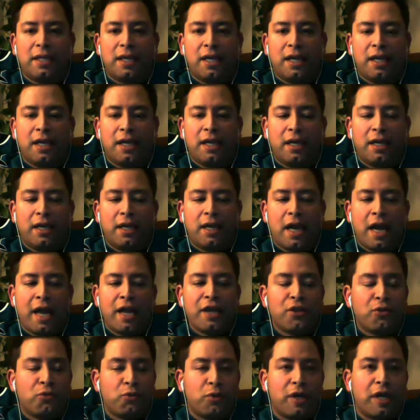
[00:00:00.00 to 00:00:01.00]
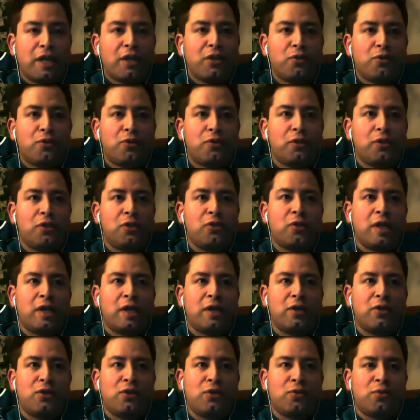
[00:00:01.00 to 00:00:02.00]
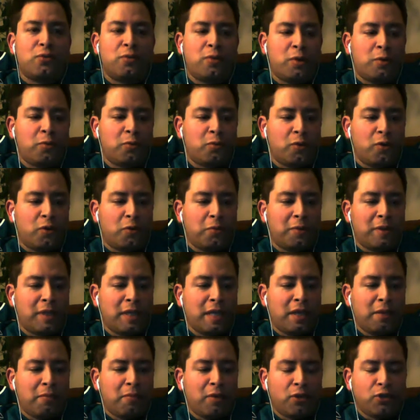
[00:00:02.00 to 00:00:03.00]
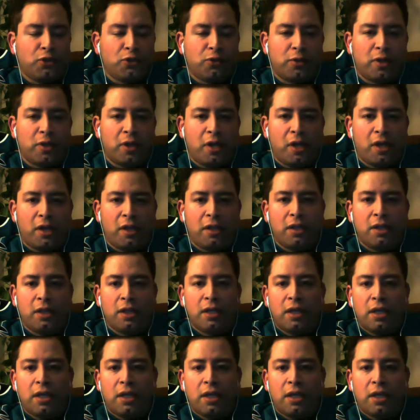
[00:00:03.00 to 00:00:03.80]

what I usually try to do when we're playing Montreal